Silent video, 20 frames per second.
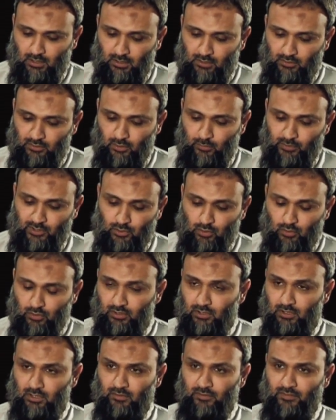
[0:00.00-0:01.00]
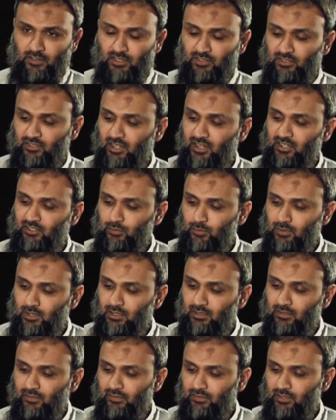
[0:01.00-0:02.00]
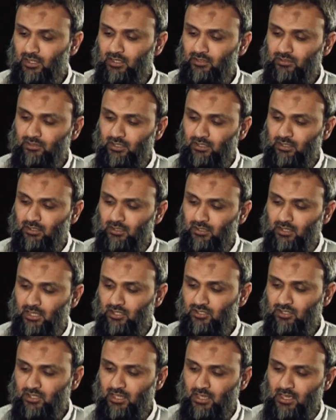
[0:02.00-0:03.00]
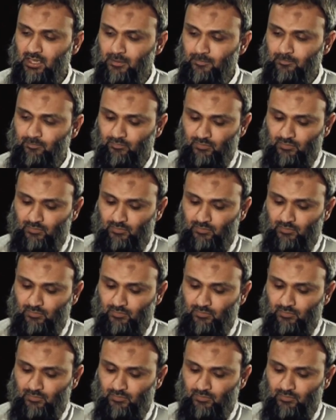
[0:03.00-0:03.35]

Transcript: So we talked, the first signs were the signs in nature, yeah?